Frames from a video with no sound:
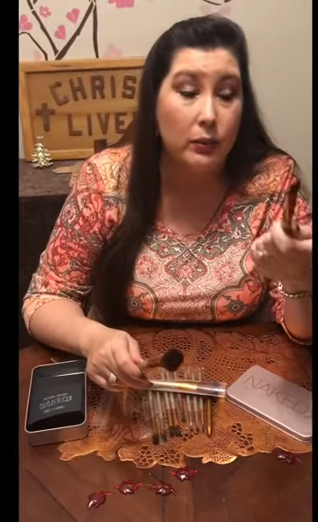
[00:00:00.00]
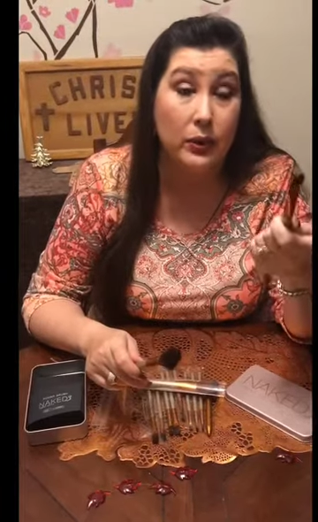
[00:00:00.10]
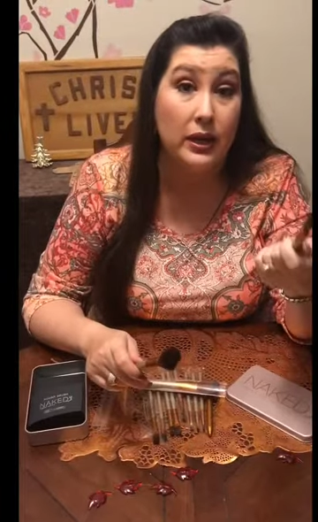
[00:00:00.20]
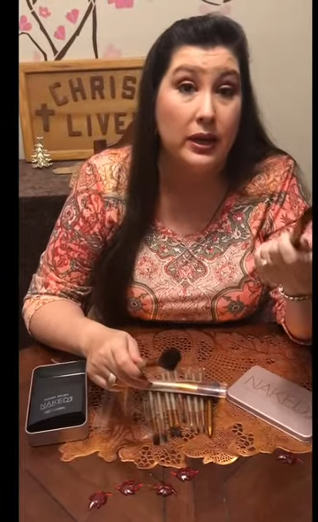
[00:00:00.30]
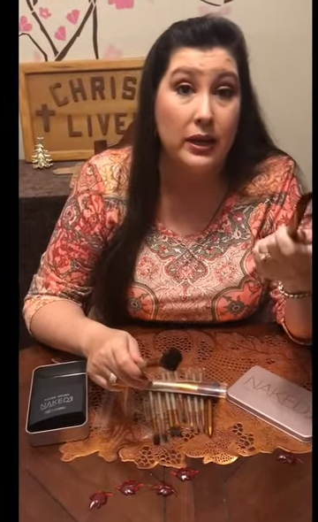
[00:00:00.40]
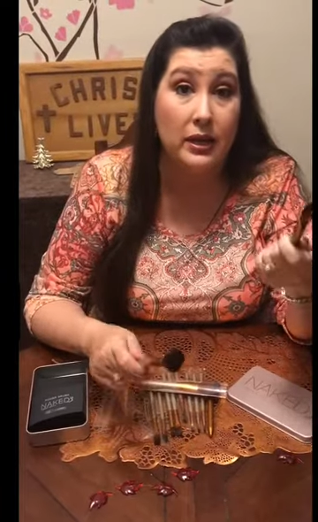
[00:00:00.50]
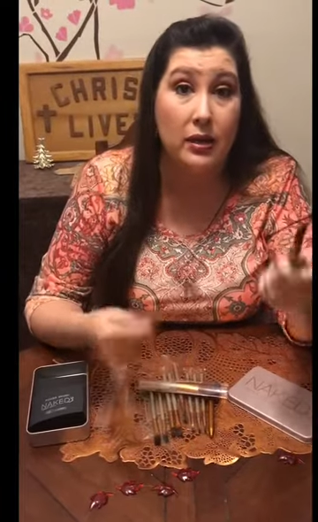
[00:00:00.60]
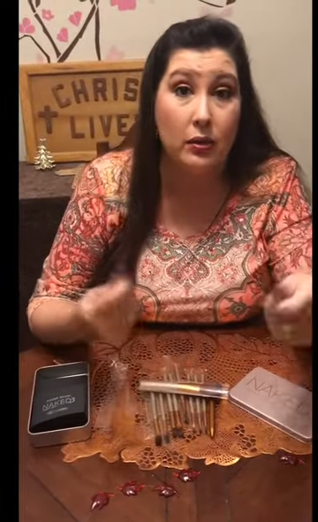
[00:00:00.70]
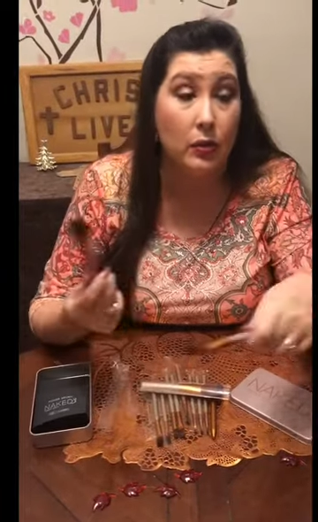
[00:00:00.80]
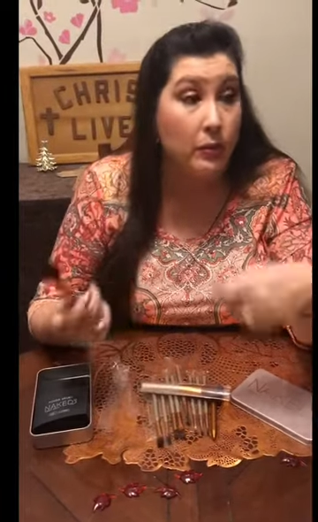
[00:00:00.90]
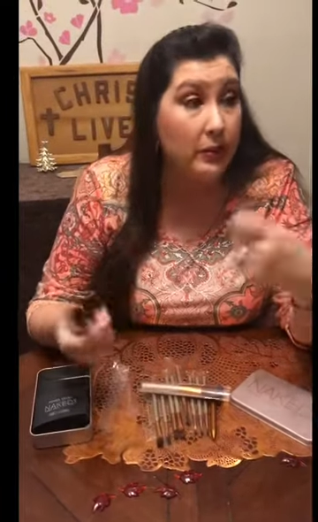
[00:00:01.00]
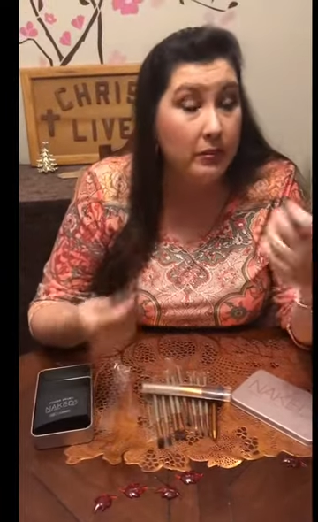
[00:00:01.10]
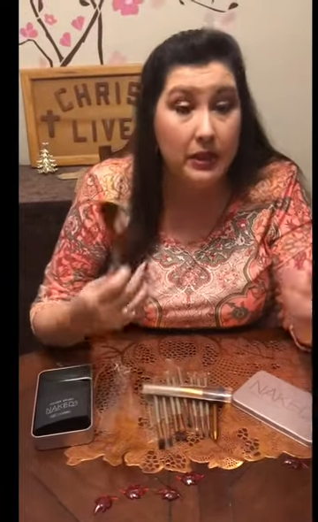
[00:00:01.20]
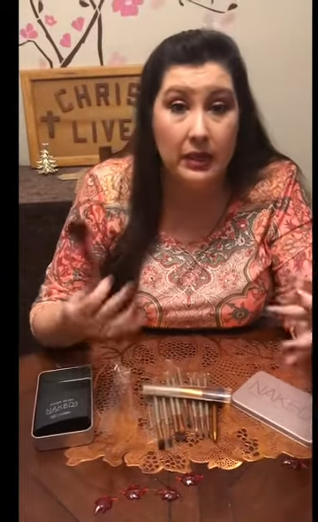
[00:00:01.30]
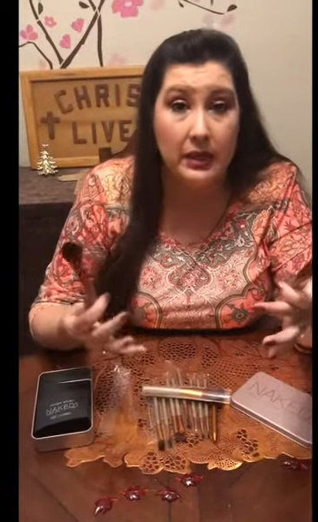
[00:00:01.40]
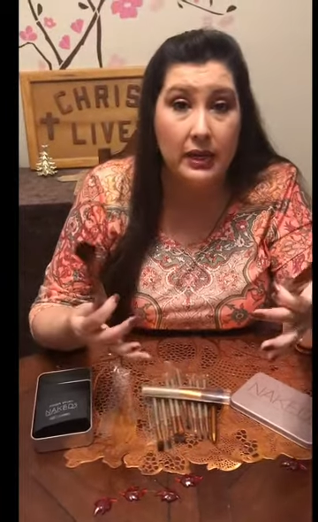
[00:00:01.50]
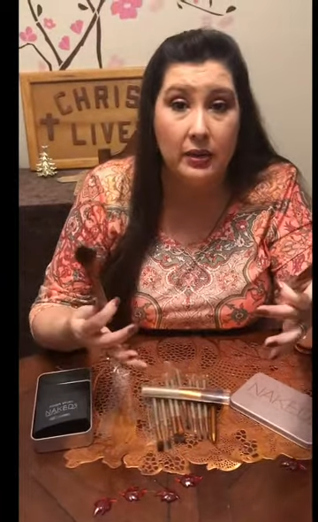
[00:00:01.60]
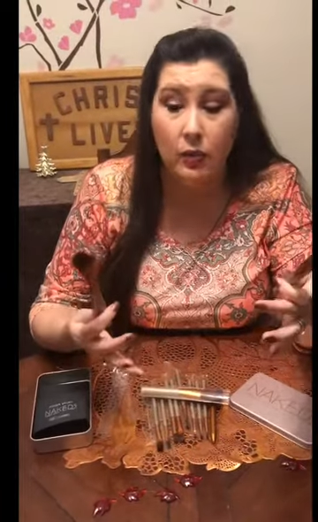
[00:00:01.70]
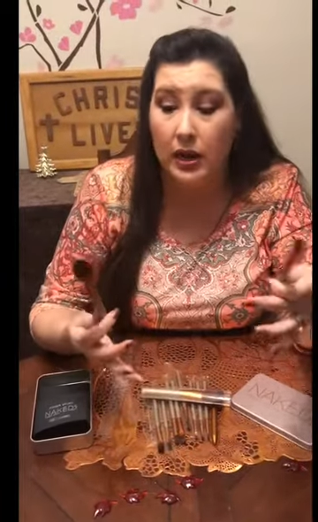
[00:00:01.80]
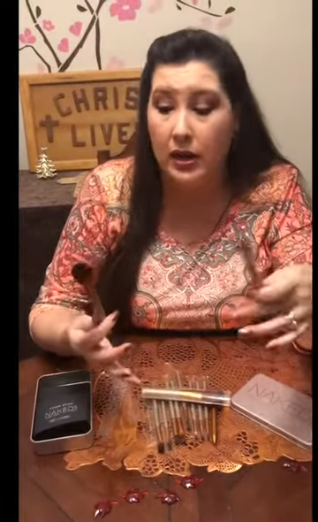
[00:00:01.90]
putting it in there. It won't be blending
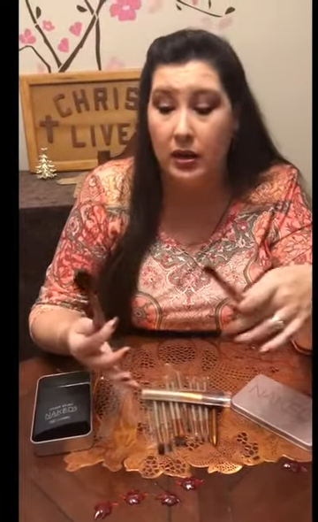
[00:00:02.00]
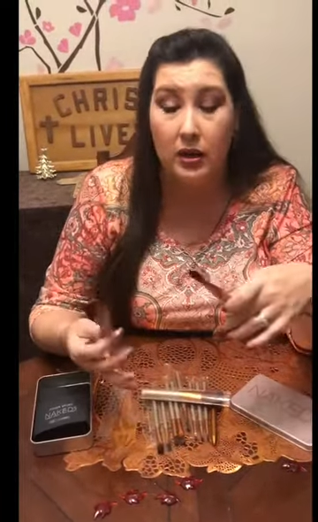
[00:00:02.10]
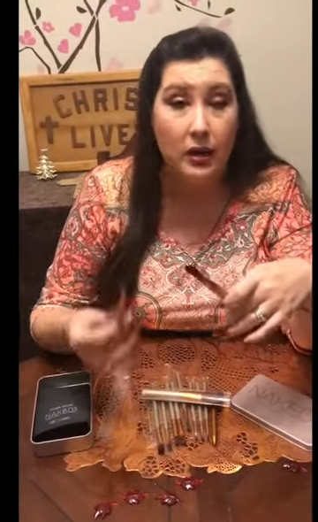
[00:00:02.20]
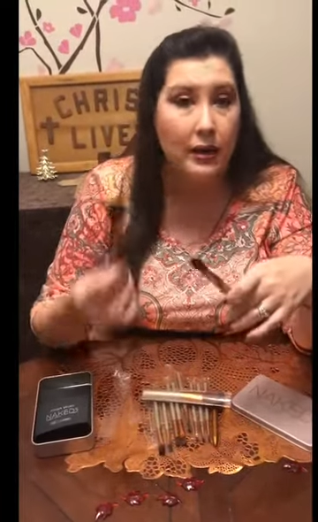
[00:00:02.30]
in well.